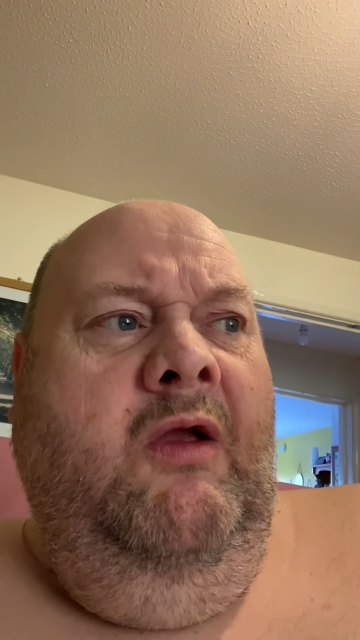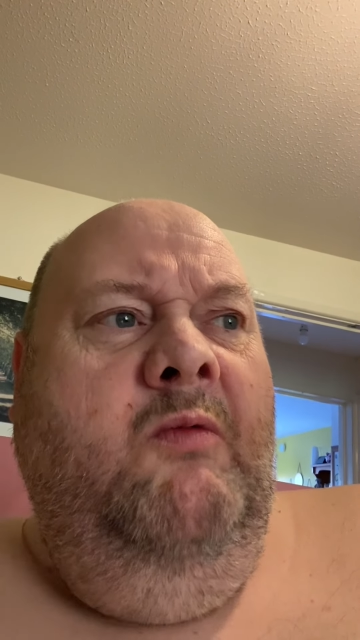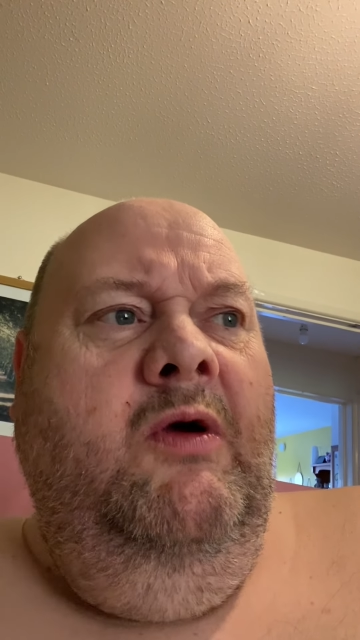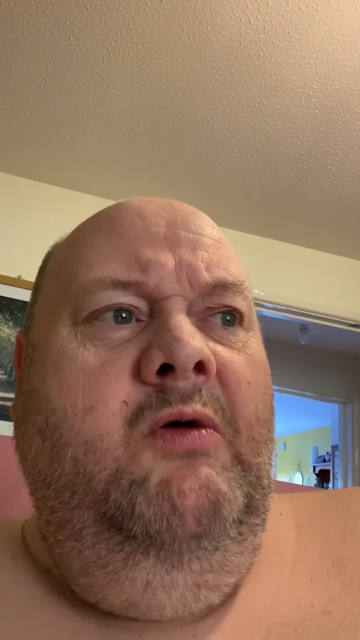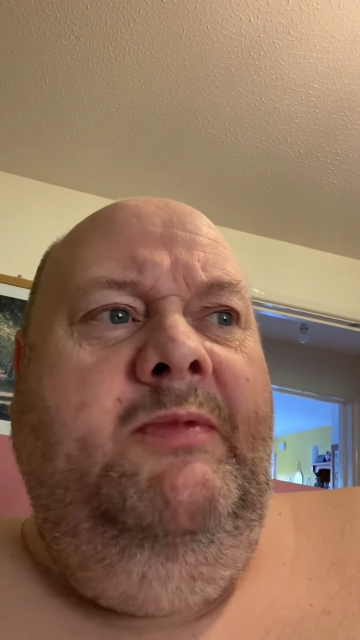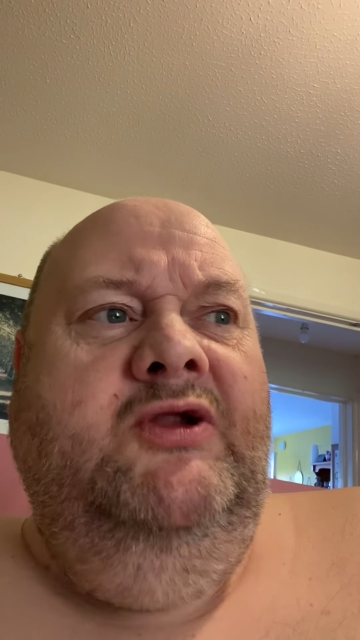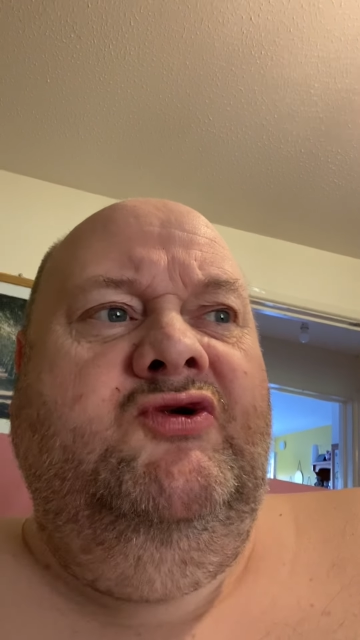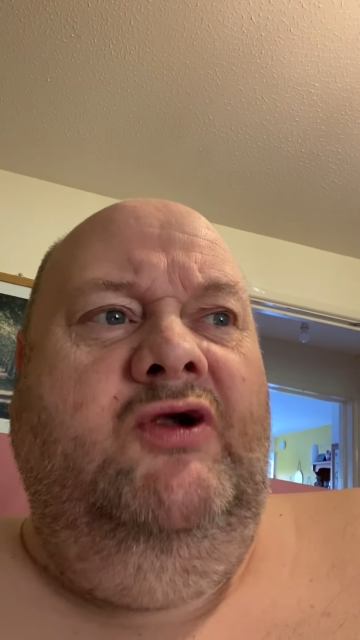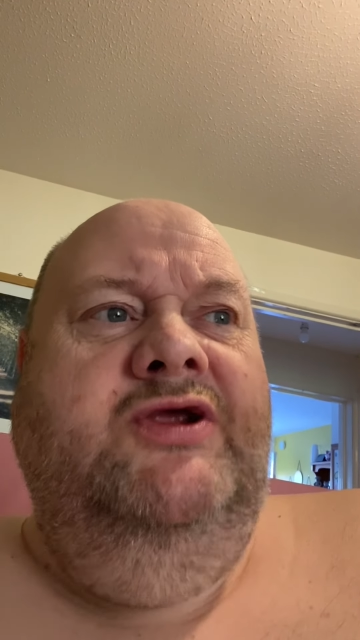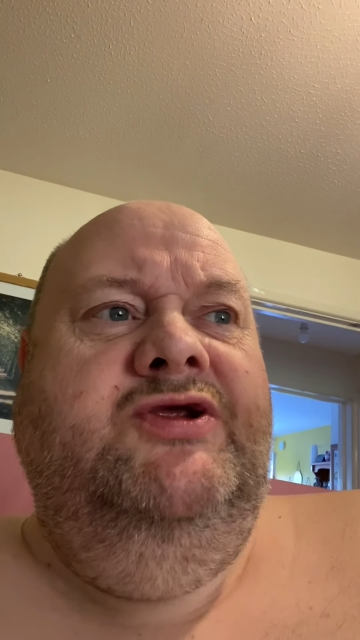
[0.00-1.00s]
Well, me and
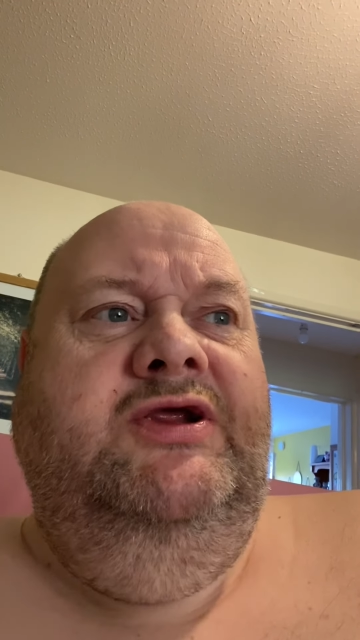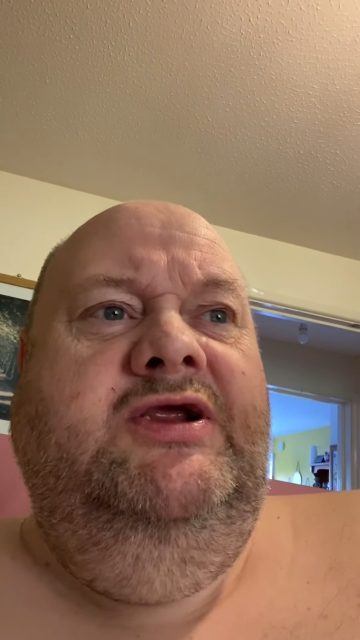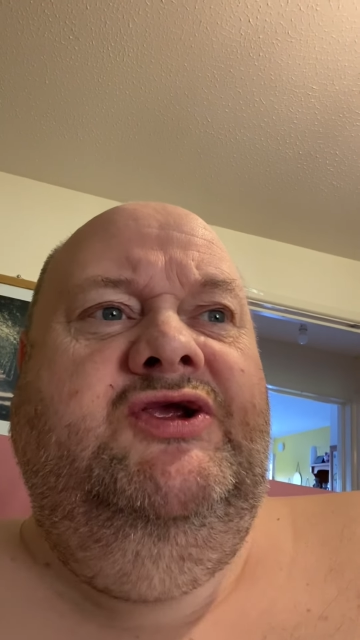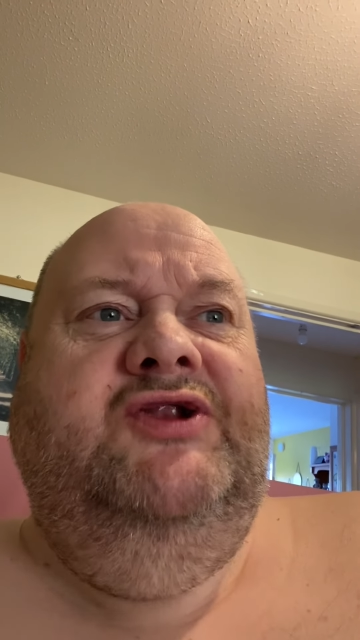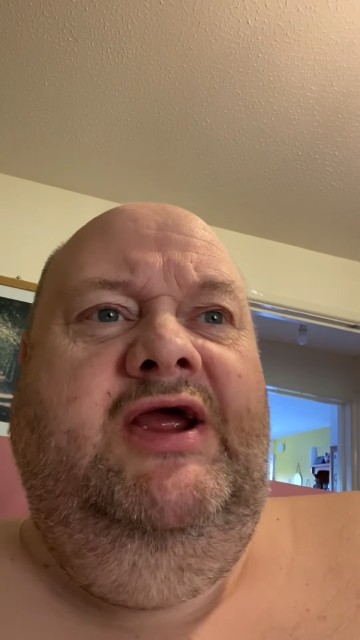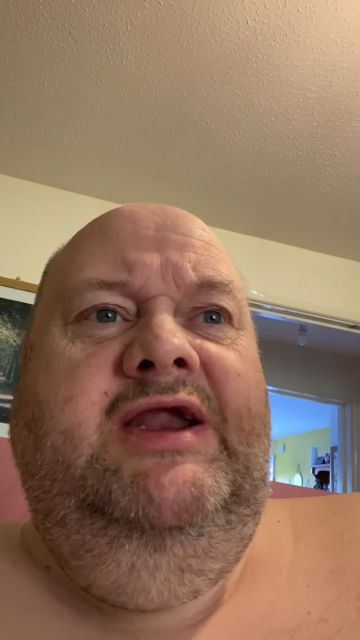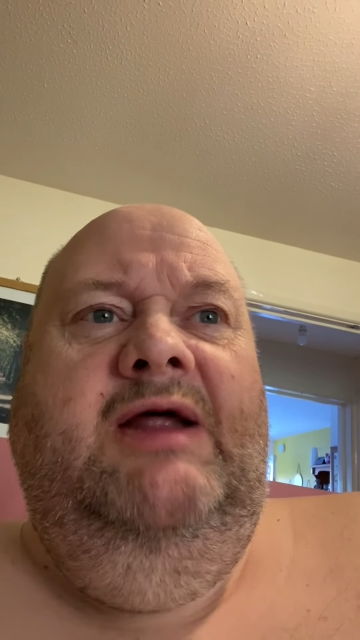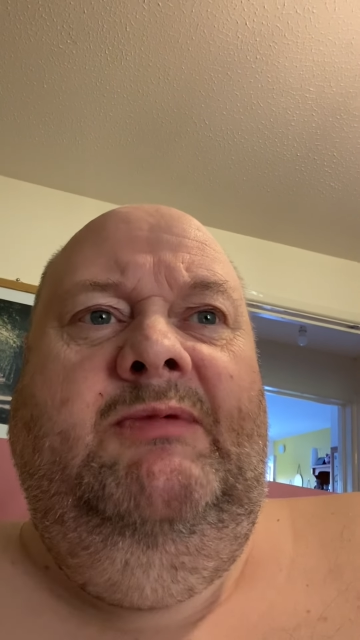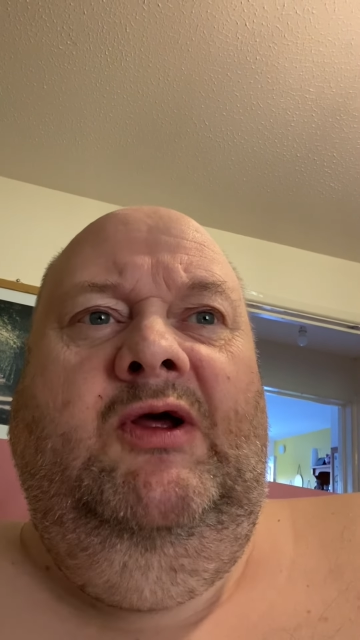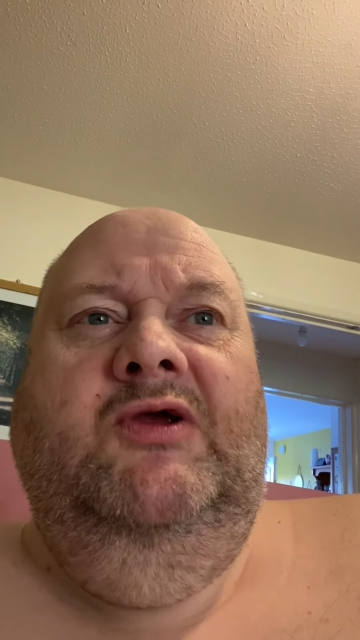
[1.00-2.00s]
Tracy stayed
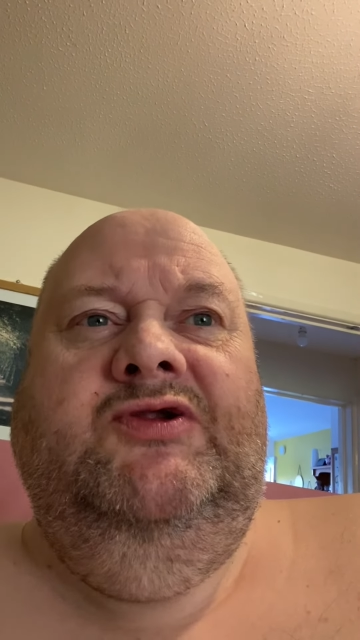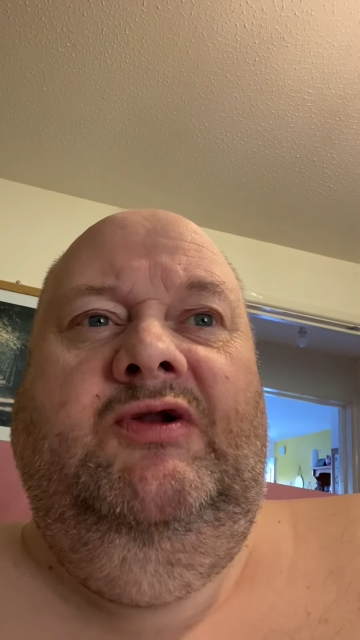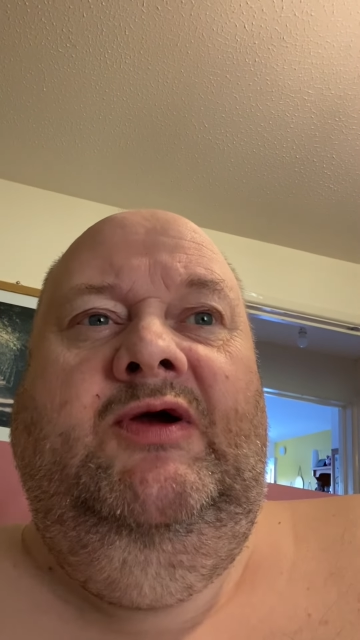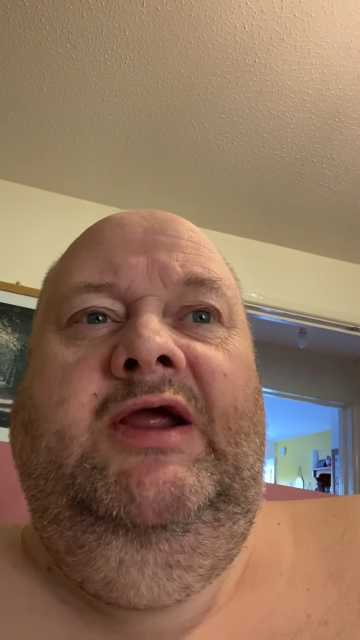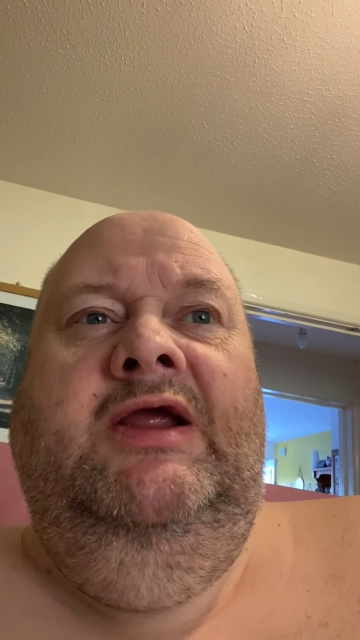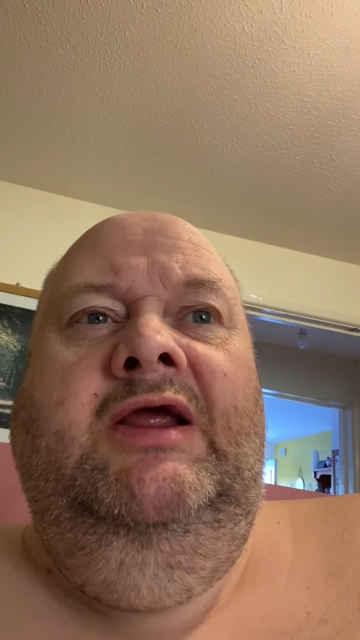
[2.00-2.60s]
up last night